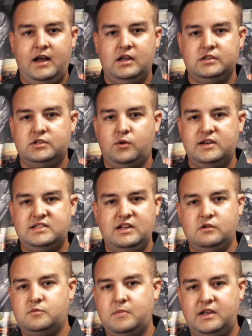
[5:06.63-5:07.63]
So I stay
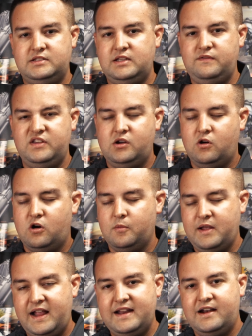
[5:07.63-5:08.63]
with my CV
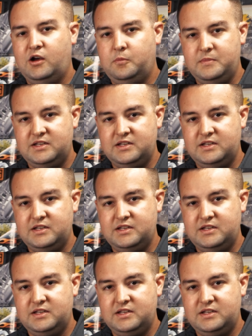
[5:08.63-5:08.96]
carb, and it helped